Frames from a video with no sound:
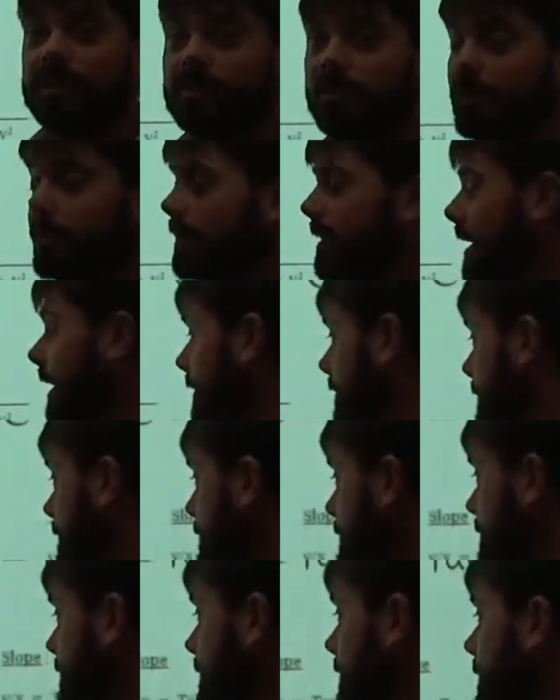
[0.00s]
we would have
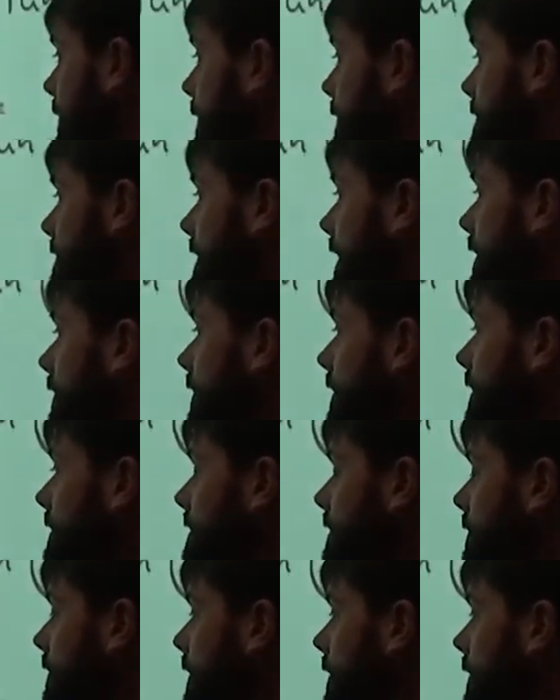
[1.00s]
to square 7 and
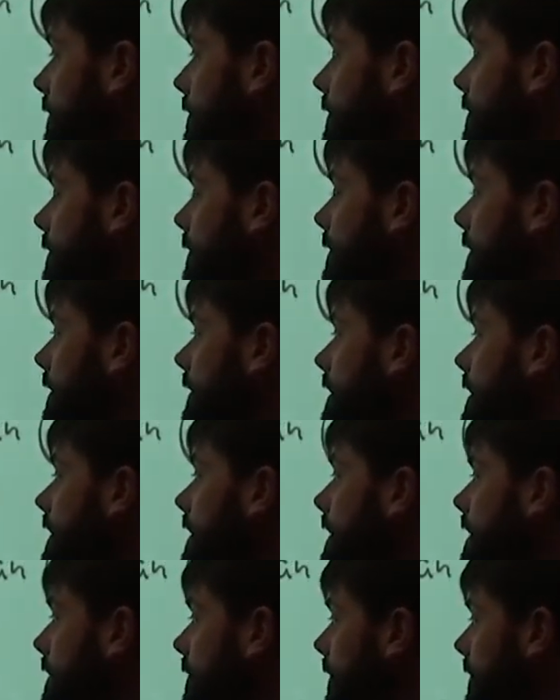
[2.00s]
square 3.
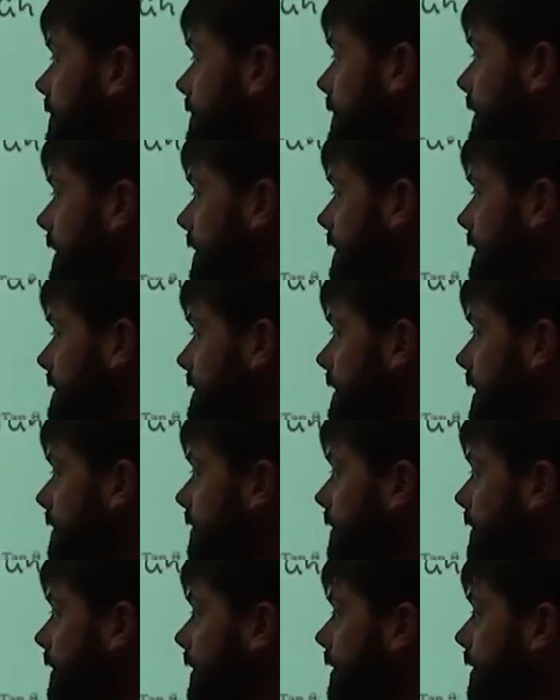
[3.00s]
Once we get the sum
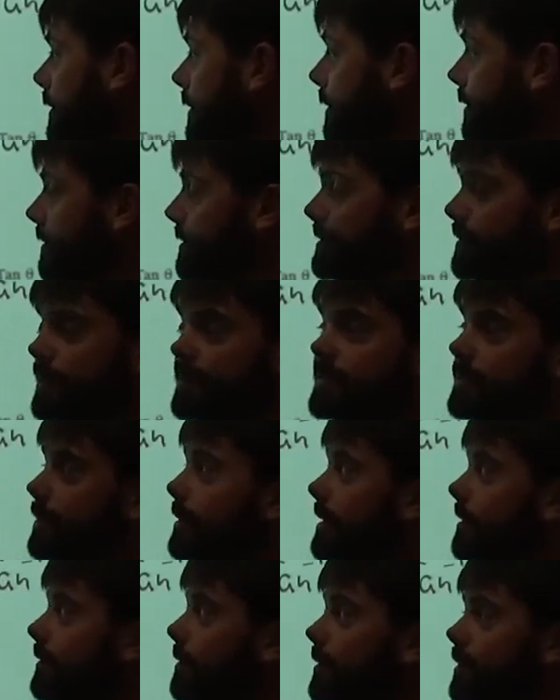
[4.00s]
of all those, we'll
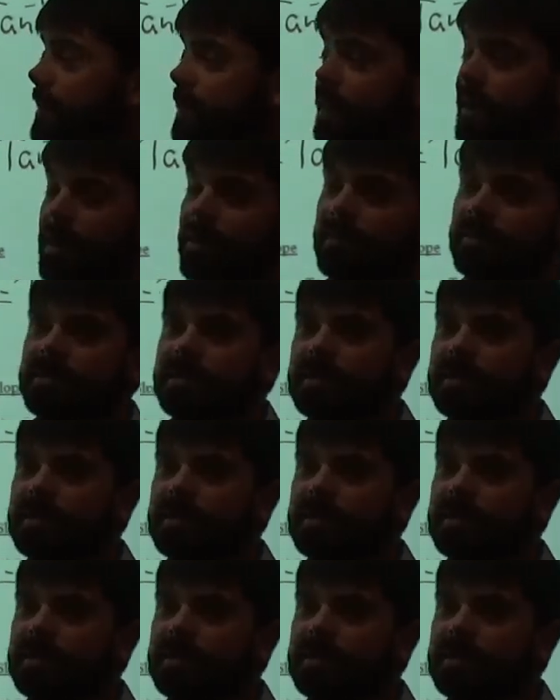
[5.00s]
square root it, and that would